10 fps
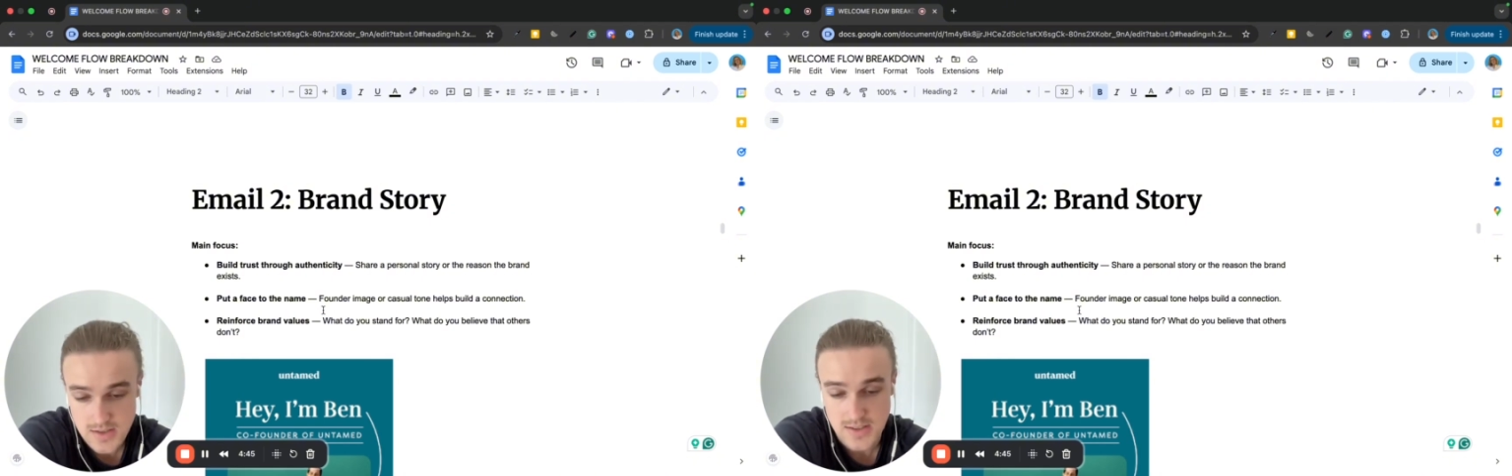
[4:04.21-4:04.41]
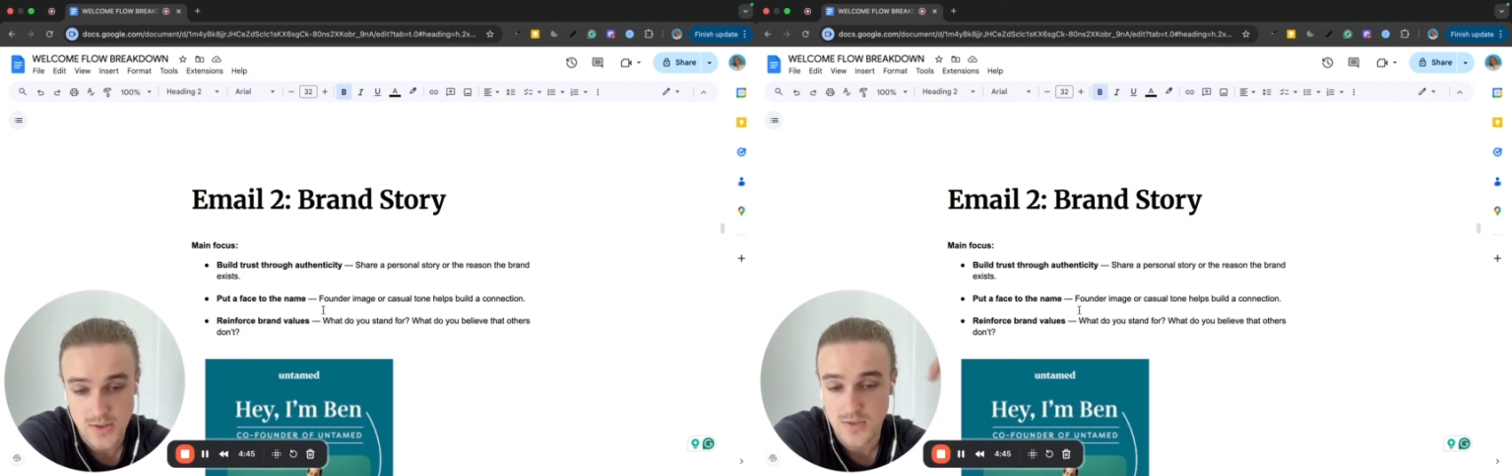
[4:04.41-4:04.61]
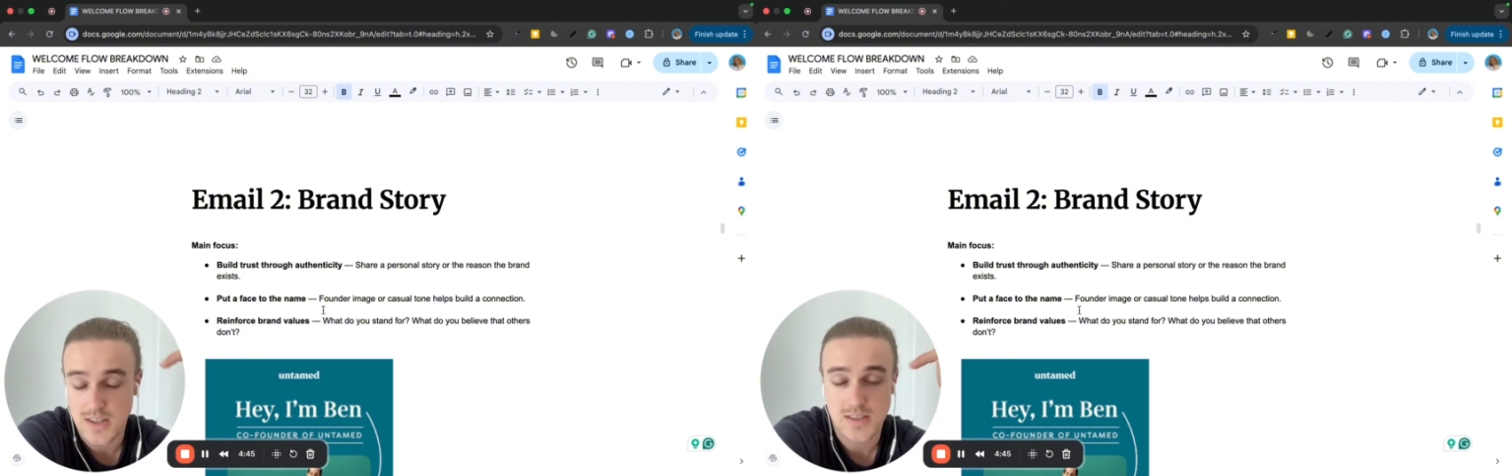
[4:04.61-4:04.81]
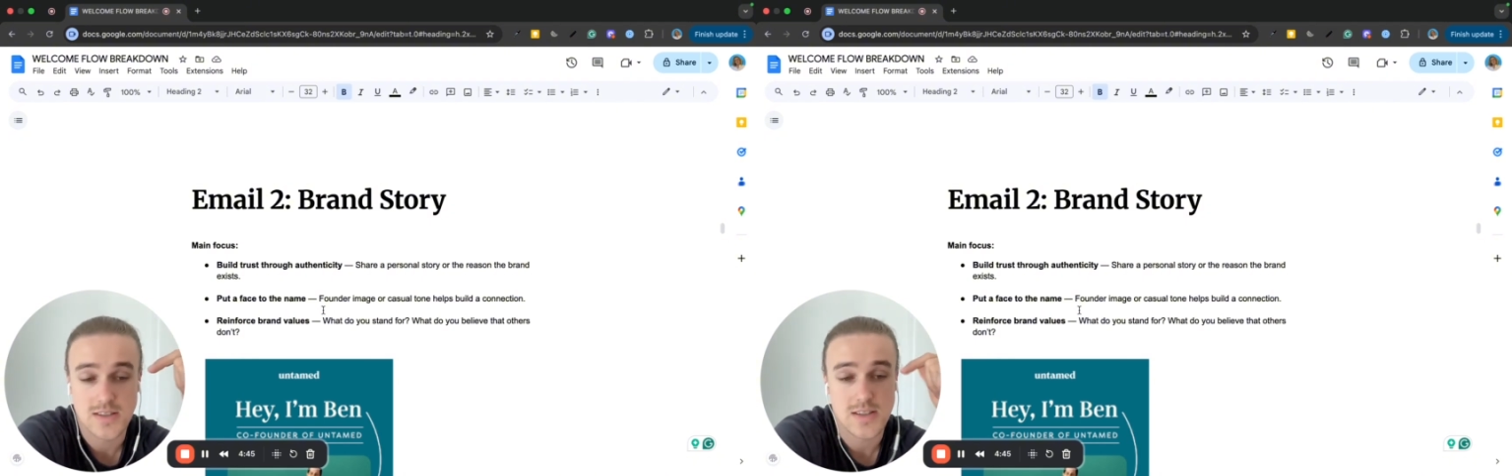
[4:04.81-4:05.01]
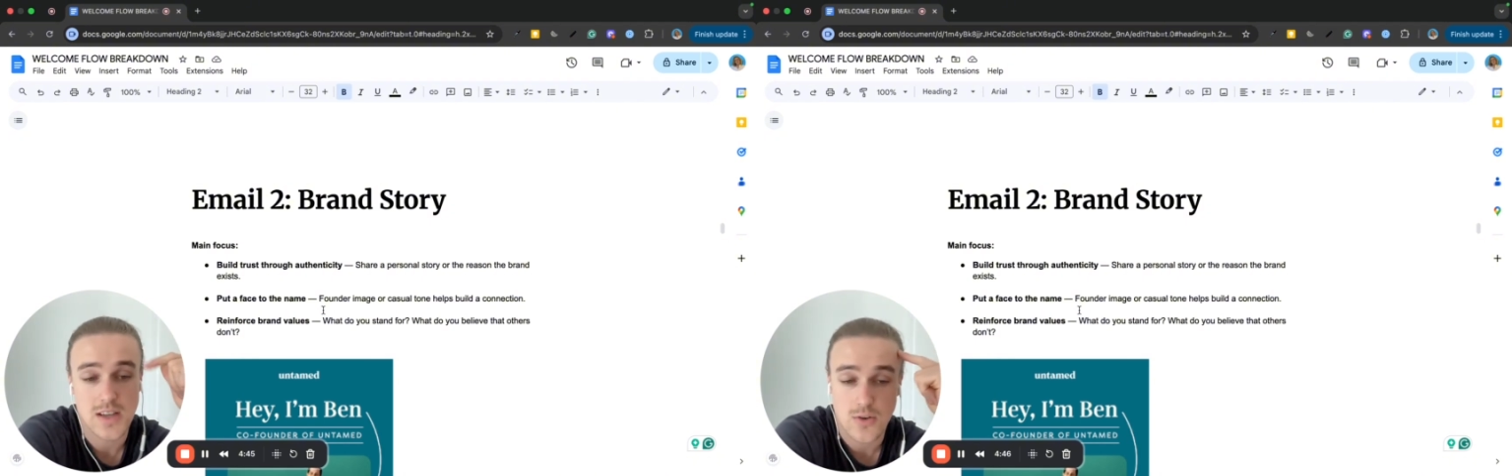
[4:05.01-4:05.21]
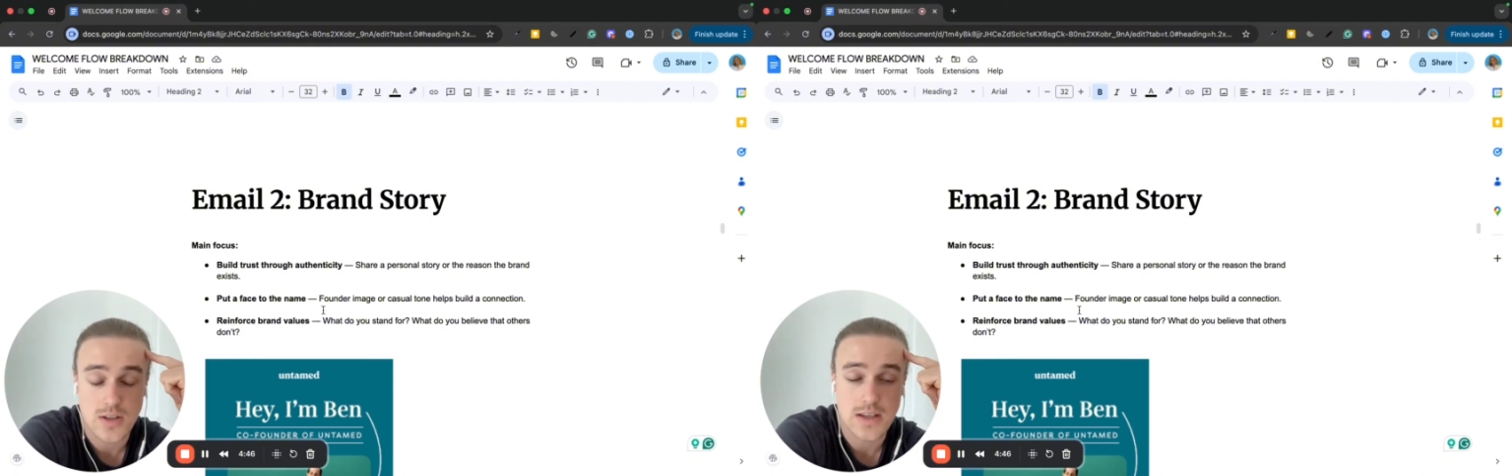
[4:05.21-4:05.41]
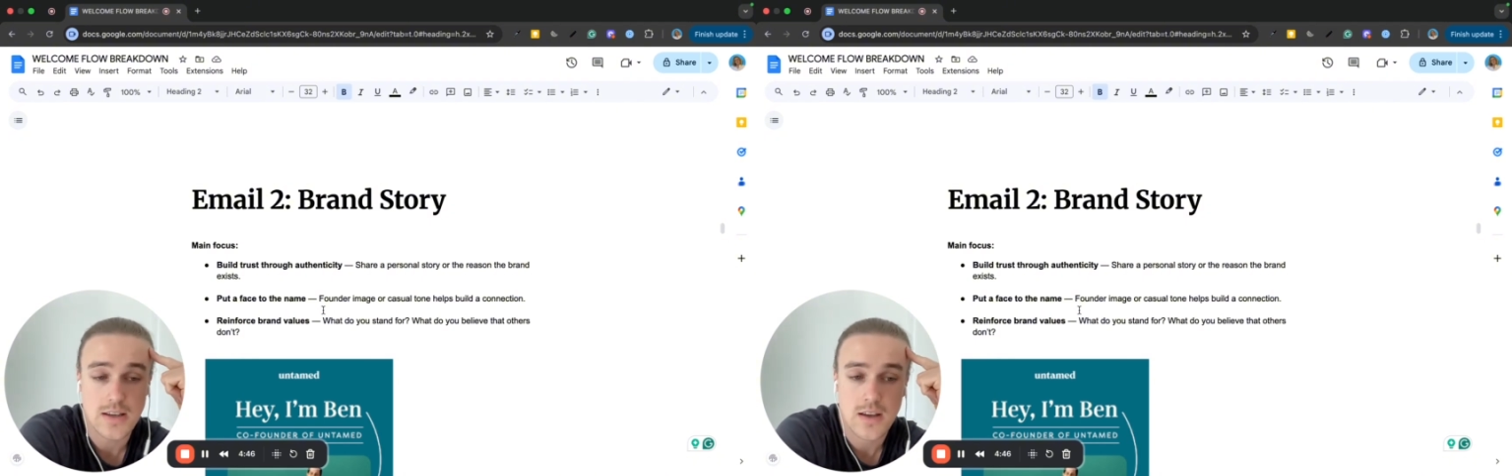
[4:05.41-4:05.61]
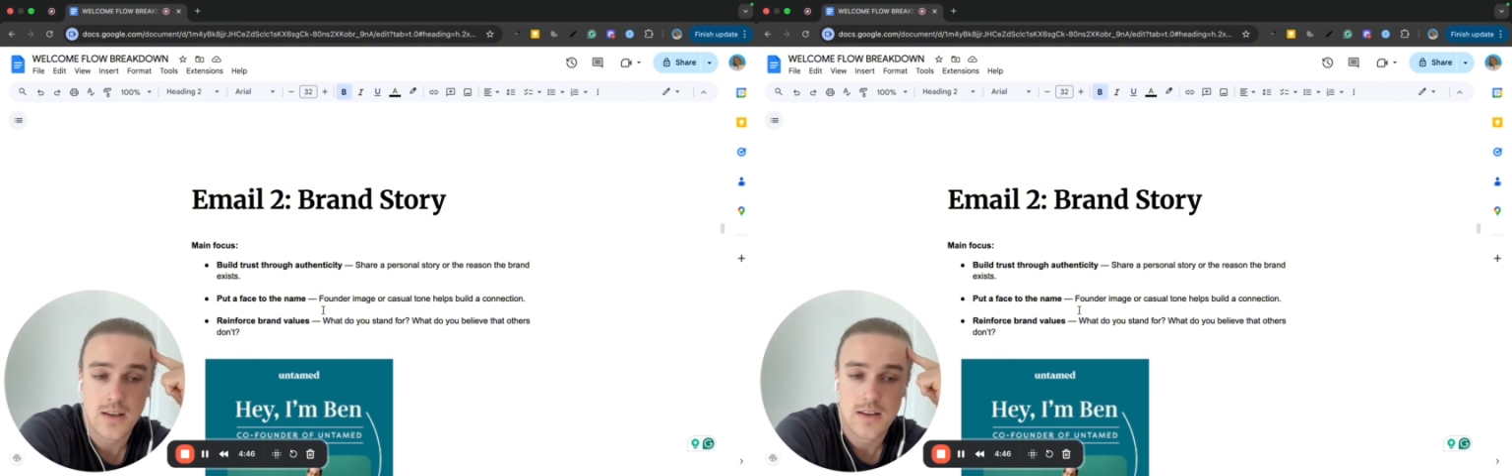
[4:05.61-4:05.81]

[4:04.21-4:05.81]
It's not necessarily